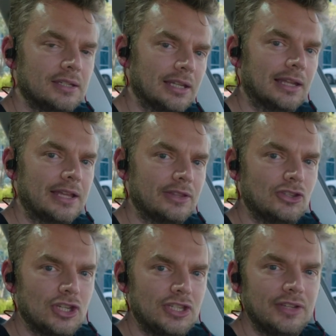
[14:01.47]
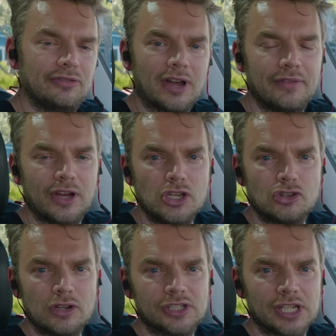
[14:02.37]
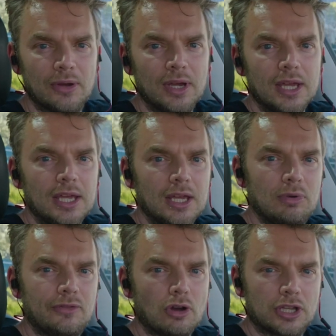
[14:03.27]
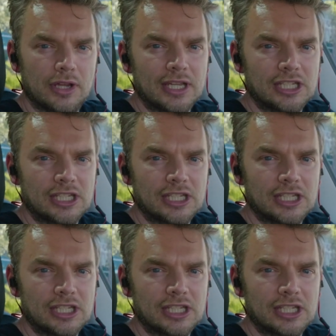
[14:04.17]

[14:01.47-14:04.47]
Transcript: and like the GT500. So we've got good